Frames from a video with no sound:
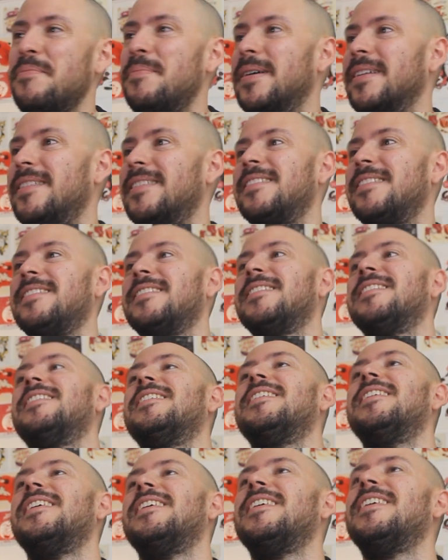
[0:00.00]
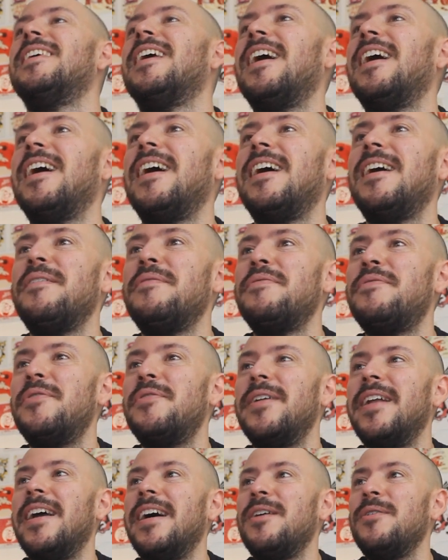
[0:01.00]
But uh, for
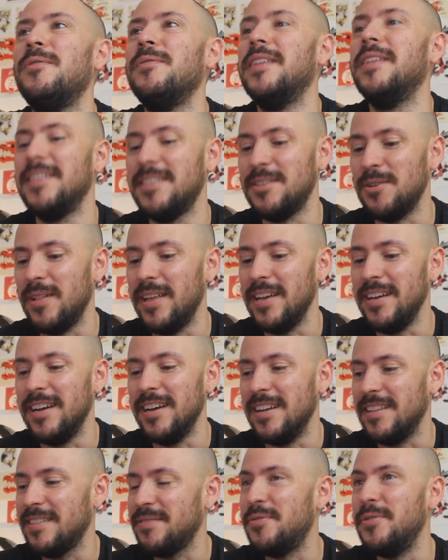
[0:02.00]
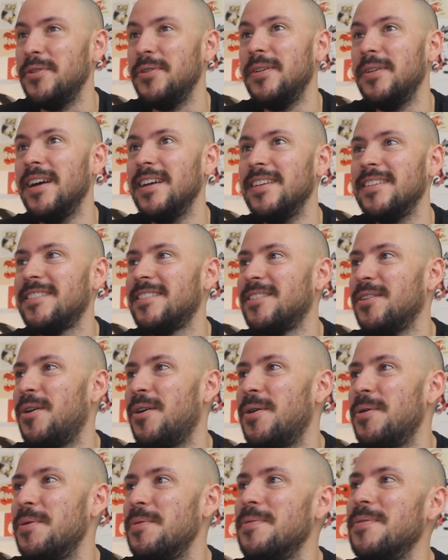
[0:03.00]
now, that's all I got for you guys.
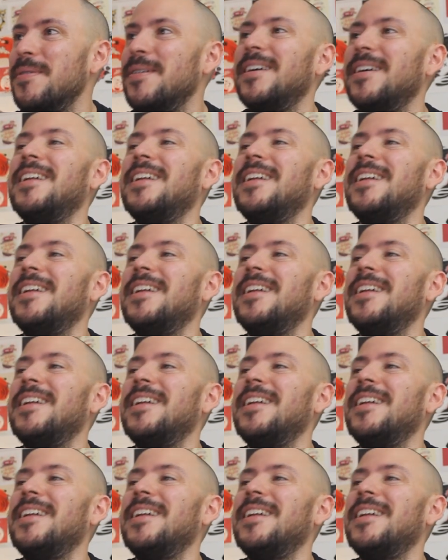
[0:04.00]
So.